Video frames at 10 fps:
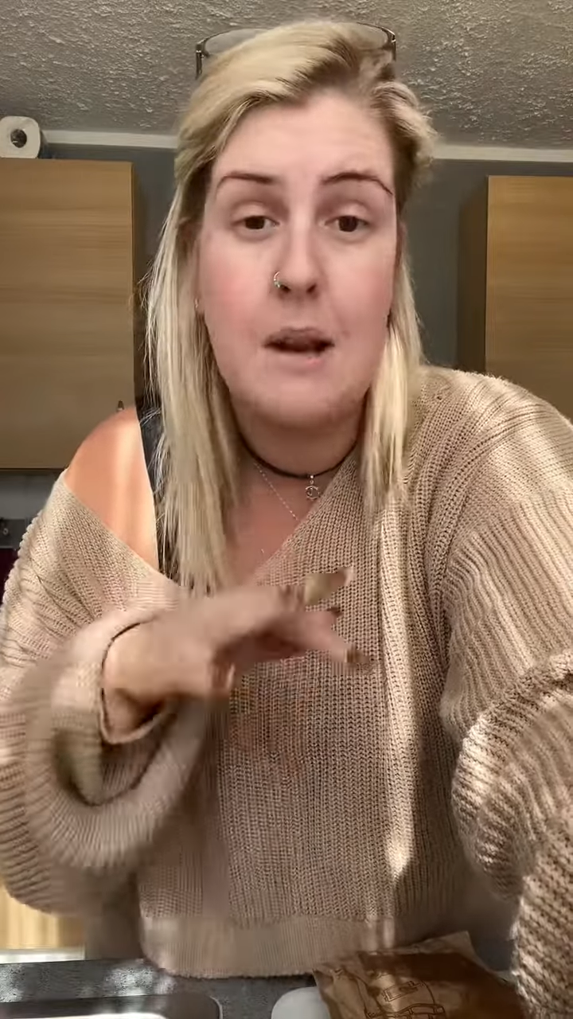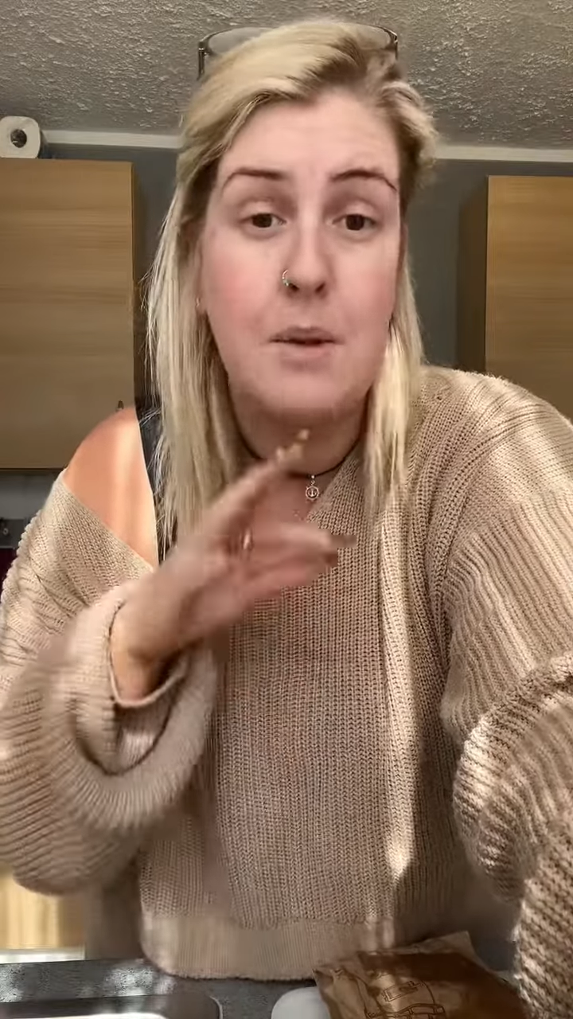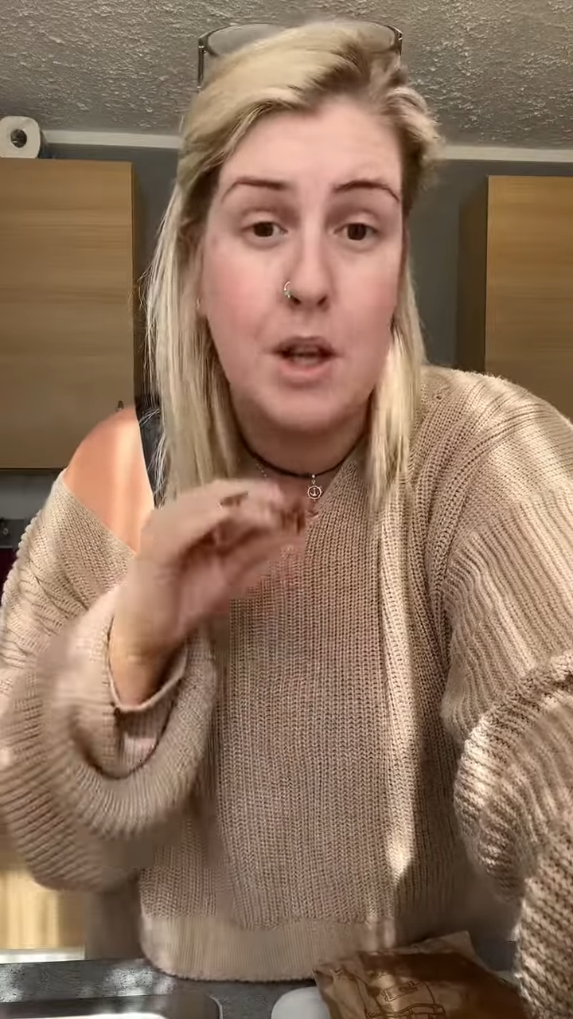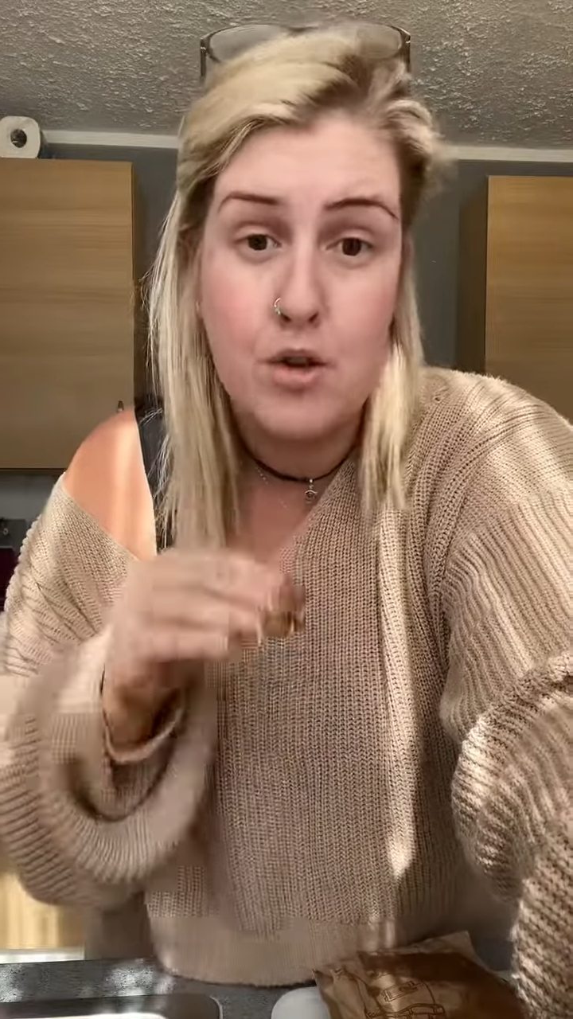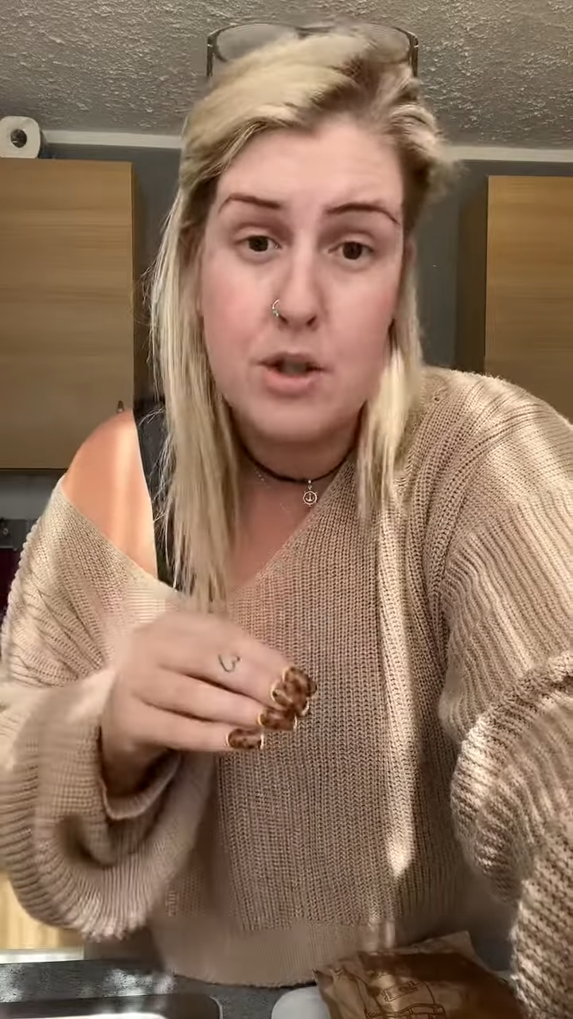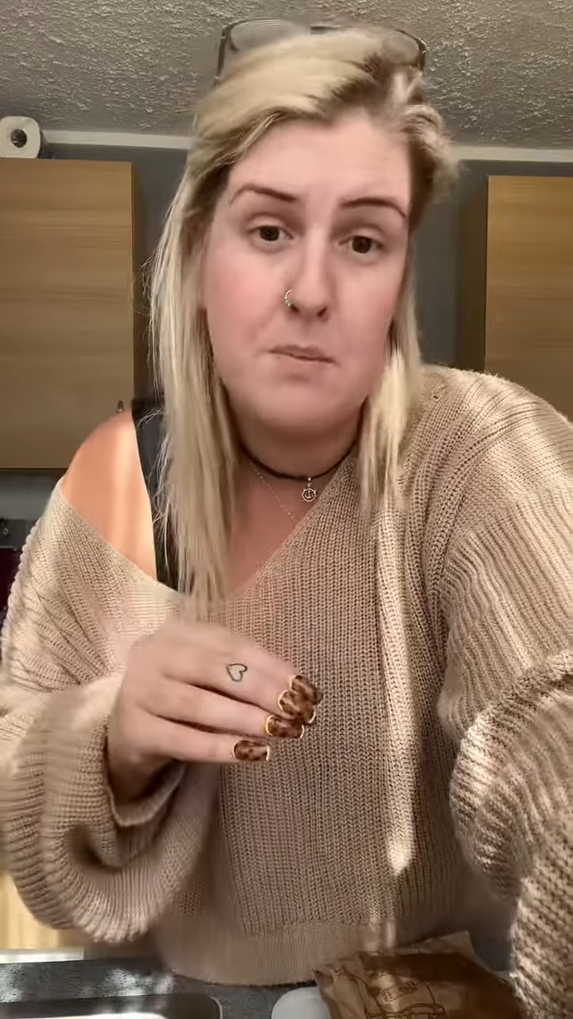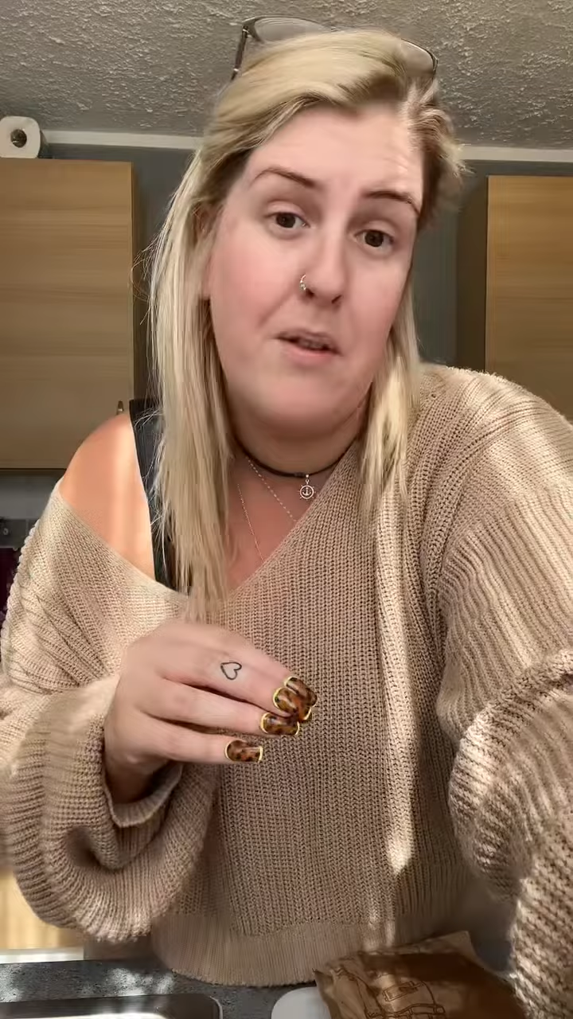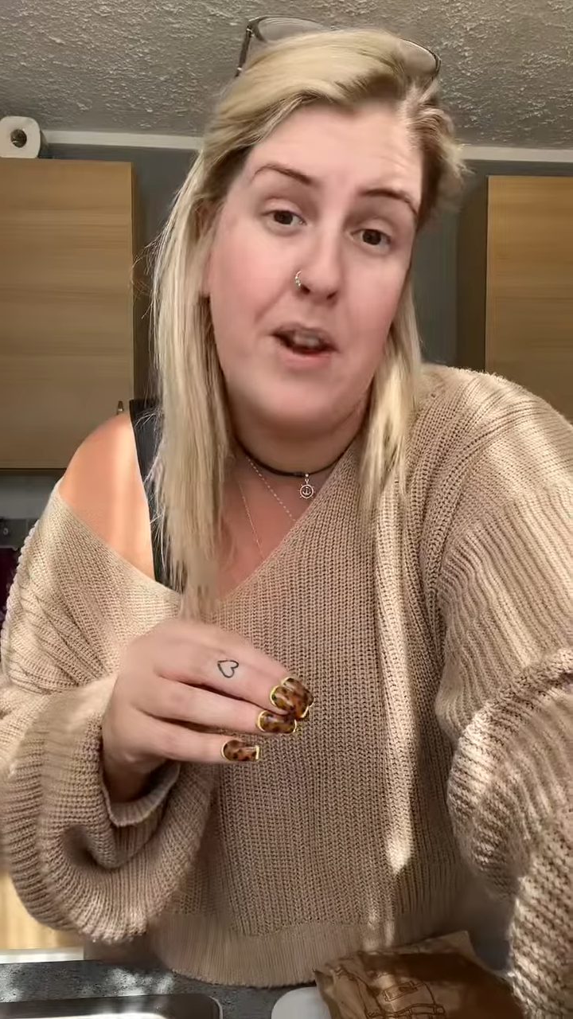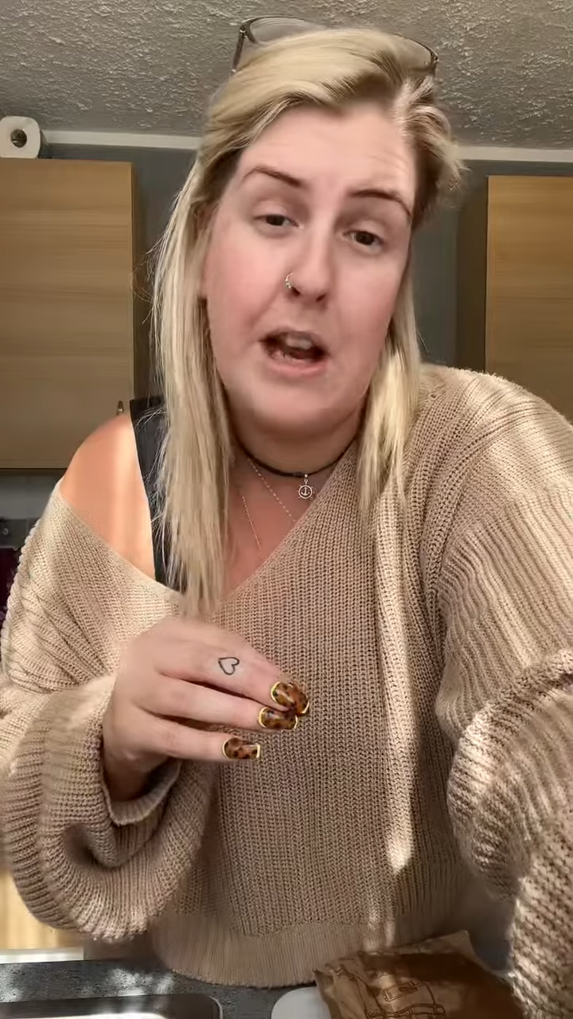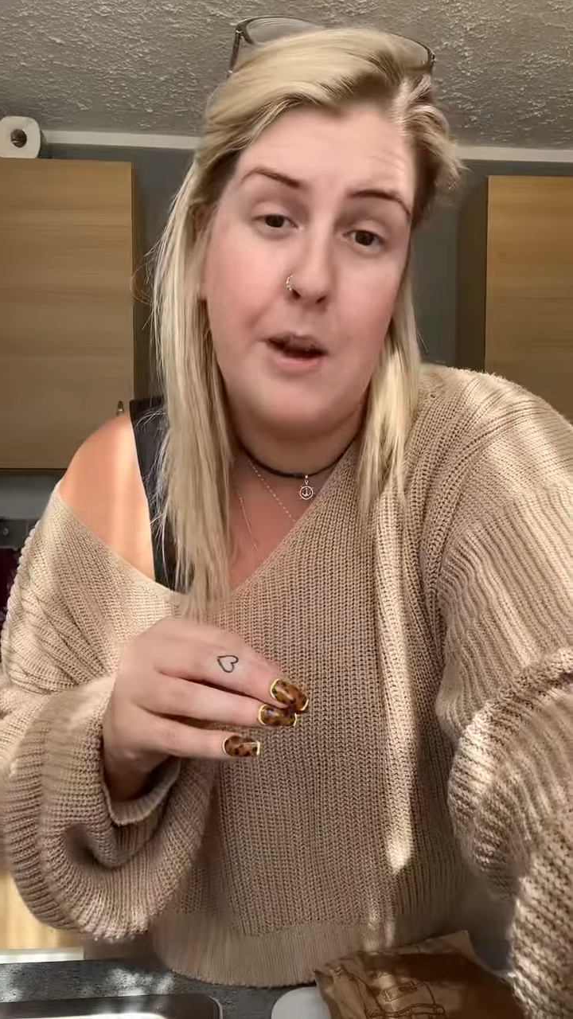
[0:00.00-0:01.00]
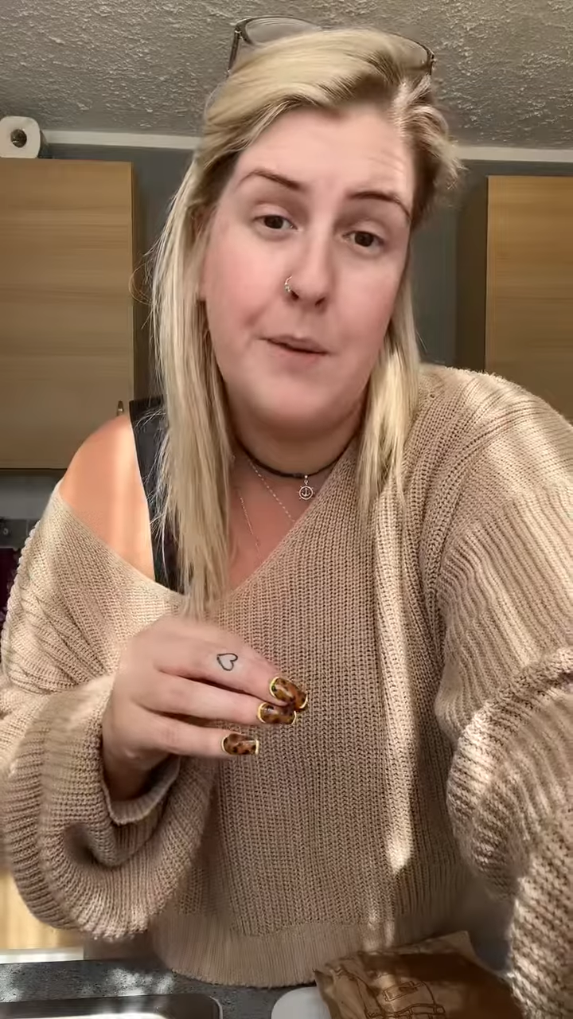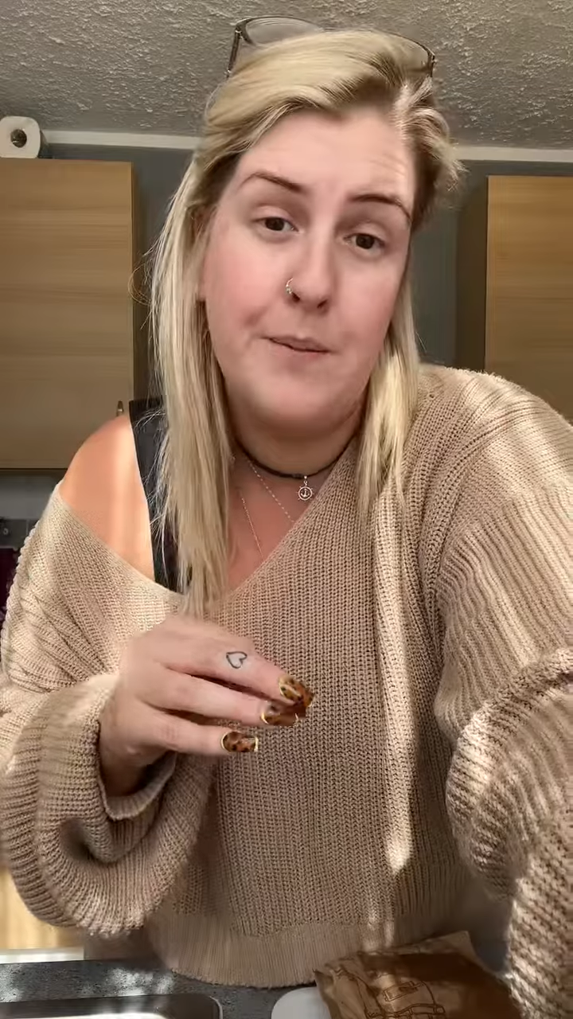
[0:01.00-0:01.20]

with the crispy phyllo.